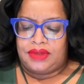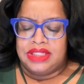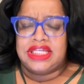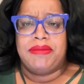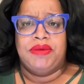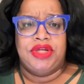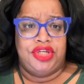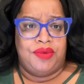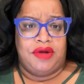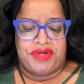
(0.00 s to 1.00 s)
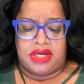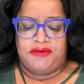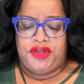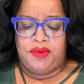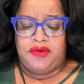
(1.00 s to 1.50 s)
Tell me what you would have done
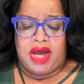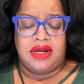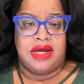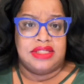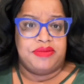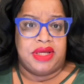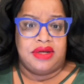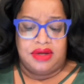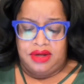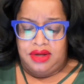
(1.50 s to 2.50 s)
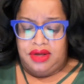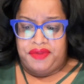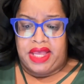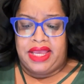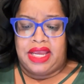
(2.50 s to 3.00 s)
if you would have had a husband
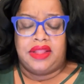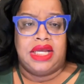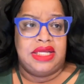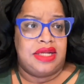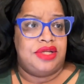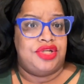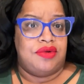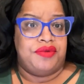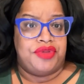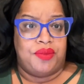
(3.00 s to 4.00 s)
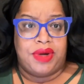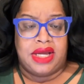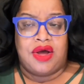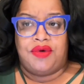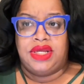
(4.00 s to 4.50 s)
that alienated you the way
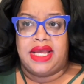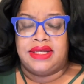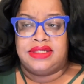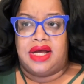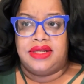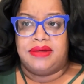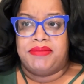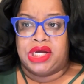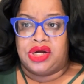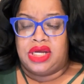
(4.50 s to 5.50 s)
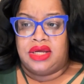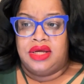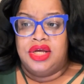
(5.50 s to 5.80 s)
Cody had done Mary.